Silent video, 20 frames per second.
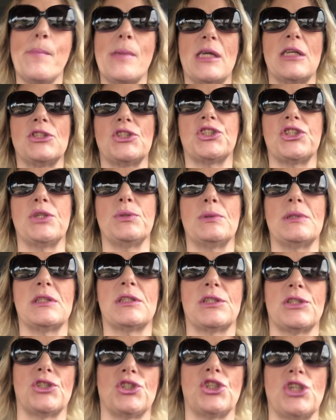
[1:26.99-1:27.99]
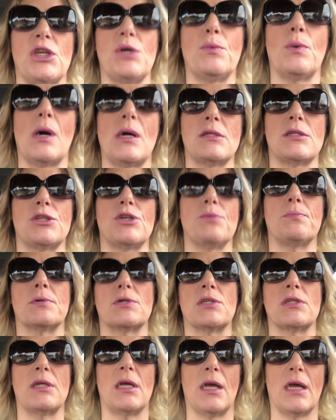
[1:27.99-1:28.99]
but she was super
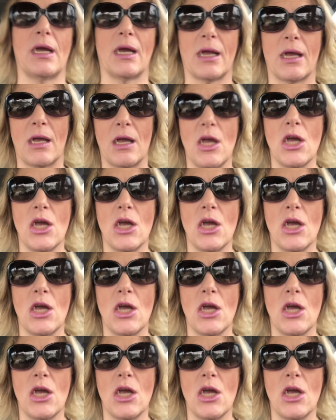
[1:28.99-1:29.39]
sick.